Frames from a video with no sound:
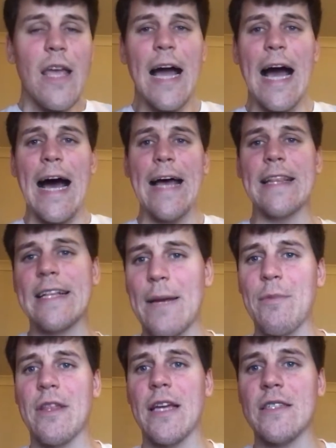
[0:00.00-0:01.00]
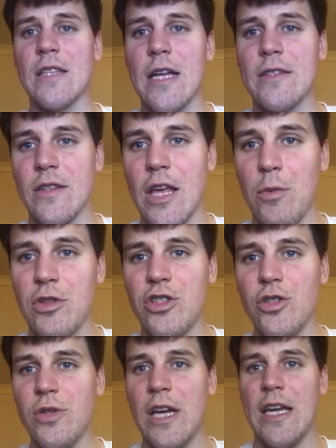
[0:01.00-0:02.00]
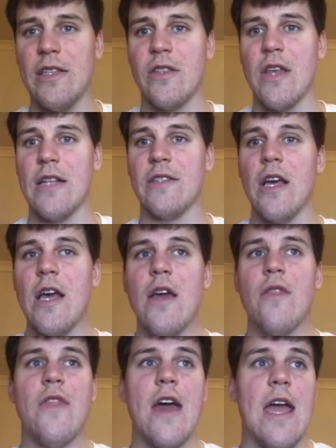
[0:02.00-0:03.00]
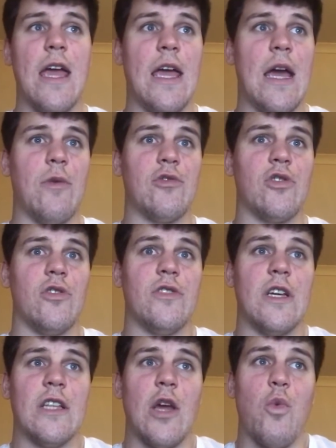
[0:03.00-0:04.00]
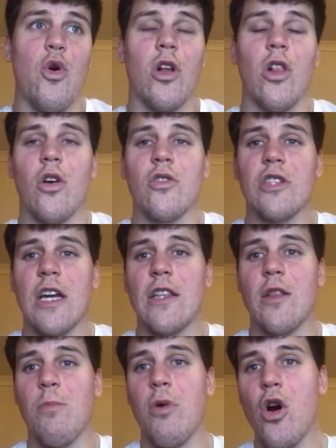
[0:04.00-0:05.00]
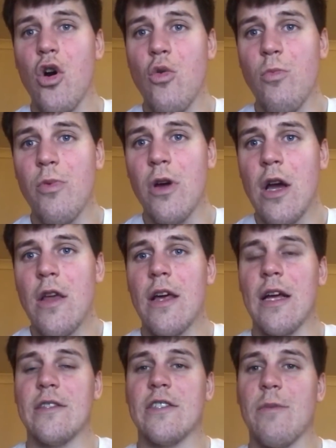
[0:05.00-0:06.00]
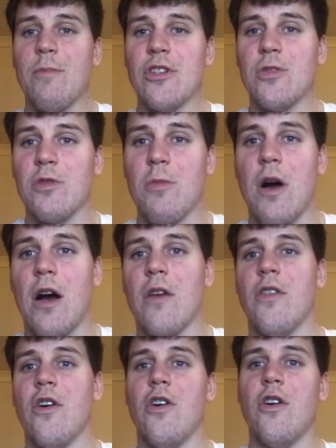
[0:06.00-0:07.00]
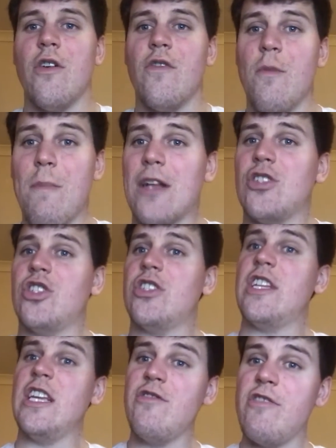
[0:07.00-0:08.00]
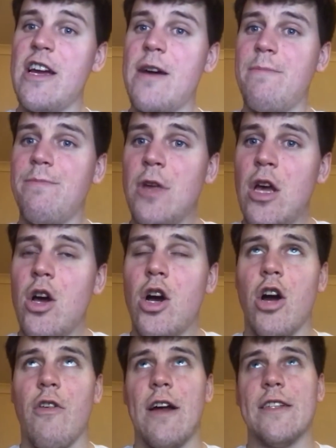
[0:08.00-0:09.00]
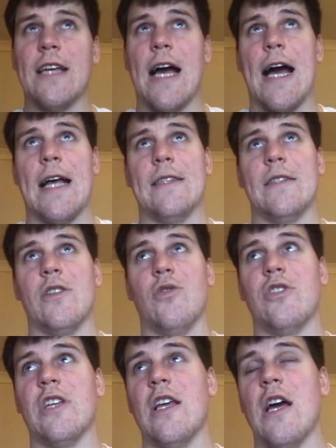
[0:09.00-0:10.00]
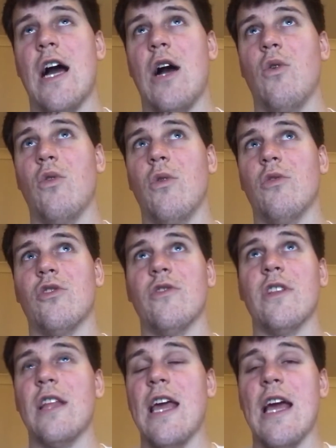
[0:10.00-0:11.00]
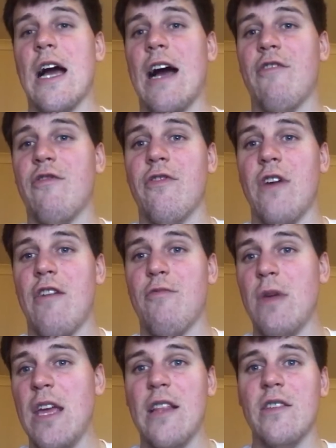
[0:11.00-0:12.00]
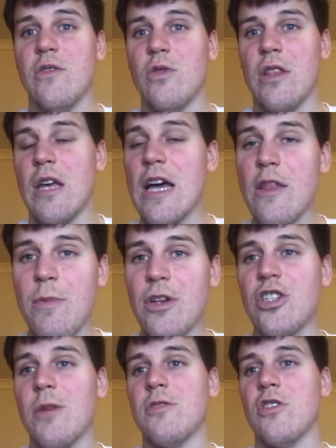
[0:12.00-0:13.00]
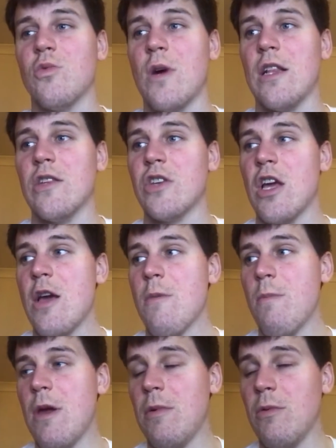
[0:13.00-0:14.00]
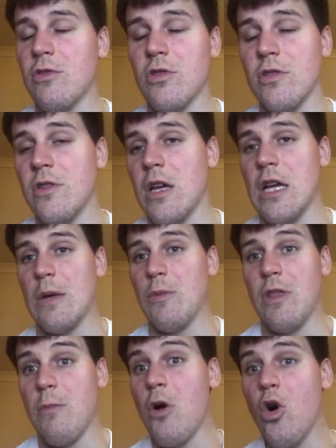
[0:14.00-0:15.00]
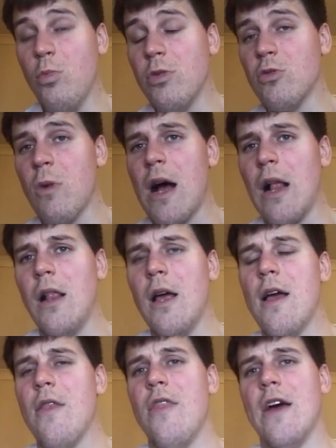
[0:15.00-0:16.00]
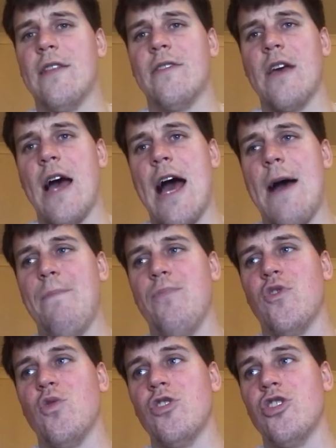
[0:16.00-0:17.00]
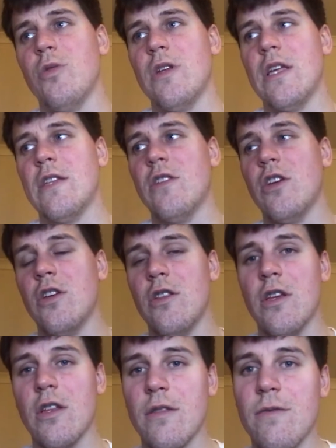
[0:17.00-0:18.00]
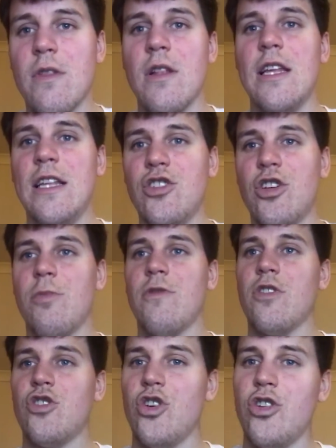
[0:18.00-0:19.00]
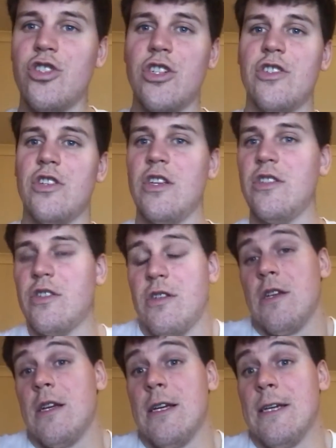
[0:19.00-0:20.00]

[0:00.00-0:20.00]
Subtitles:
the type of things that they would do is that they, what's called, that they work alongside the Pope, that some bishops are part of the magisterium, all right? And he would say how, what's called, that they have meetings with other bishops as well as maybe what's called with the Pope as well, that to ensure that the leadership of the church is